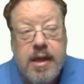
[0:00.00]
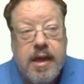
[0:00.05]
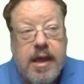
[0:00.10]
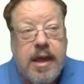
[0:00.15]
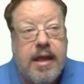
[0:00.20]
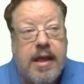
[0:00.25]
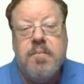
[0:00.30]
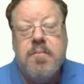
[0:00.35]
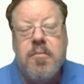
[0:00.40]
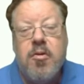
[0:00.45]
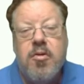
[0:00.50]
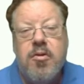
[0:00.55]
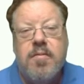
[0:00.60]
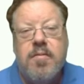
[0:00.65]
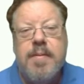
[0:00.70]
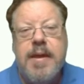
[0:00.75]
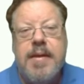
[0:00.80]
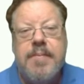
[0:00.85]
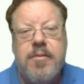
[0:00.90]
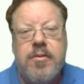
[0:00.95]
And most
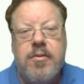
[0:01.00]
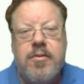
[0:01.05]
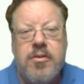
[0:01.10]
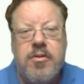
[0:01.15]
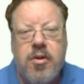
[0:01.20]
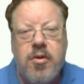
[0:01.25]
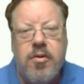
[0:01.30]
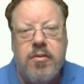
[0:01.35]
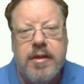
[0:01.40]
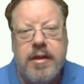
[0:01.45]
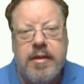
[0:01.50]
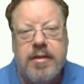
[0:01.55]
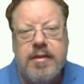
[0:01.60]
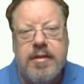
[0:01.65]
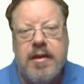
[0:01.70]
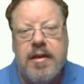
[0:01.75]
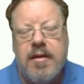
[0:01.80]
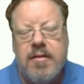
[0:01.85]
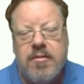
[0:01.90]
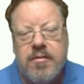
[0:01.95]
people know this,
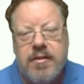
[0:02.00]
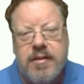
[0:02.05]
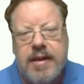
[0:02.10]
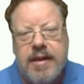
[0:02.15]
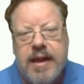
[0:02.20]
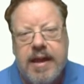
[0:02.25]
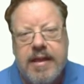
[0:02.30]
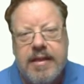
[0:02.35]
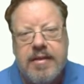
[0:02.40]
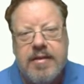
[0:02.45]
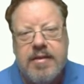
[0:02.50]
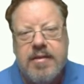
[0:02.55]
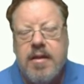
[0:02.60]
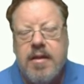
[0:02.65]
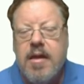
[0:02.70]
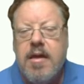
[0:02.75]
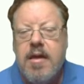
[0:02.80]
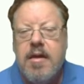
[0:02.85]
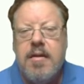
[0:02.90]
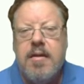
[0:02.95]
understand this.
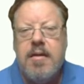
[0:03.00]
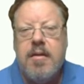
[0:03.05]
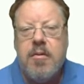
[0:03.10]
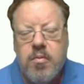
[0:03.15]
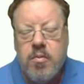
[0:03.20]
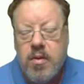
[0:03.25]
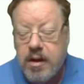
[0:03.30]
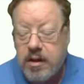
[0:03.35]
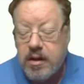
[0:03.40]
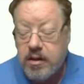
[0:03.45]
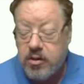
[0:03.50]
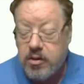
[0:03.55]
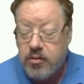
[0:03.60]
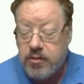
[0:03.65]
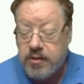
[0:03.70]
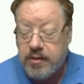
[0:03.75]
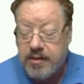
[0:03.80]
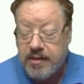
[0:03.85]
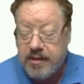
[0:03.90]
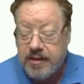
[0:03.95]
You want to
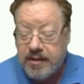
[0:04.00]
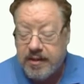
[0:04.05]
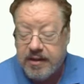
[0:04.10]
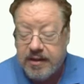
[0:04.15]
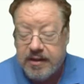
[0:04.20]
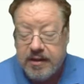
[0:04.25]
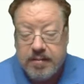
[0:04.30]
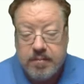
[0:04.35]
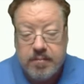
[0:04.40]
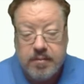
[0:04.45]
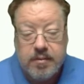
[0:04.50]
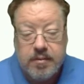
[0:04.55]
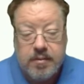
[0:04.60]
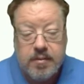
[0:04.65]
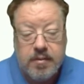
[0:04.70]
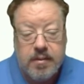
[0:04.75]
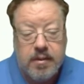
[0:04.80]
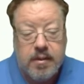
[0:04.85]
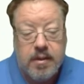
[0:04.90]
use synonyms.